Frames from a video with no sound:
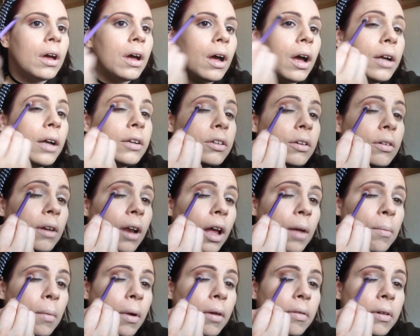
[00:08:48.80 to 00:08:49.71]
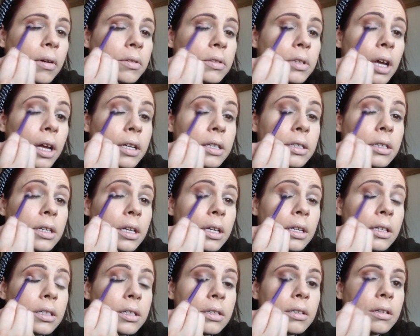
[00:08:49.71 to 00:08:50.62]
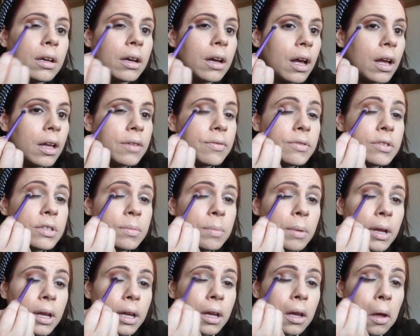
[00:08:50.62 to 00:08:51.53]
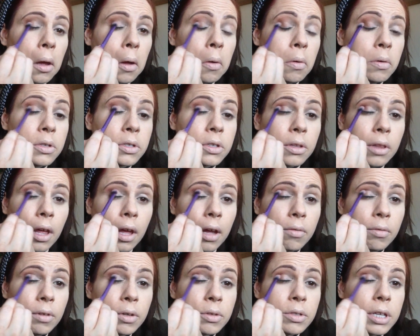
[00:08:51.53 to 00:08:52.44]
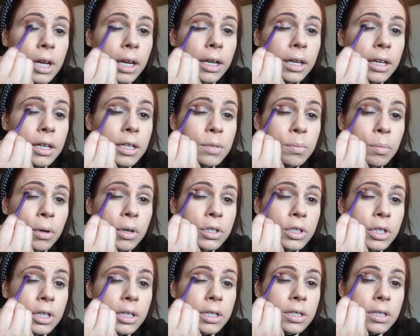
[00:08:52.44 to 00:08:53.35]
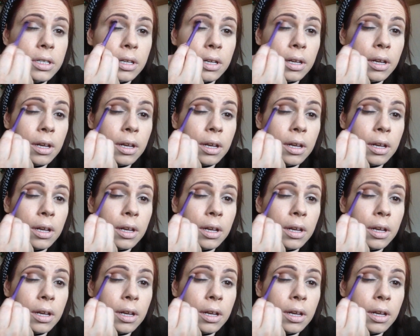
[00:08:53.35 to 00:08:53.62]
I do like my Real Technique, I can't even speak, I always do that, Real Techniques brushes.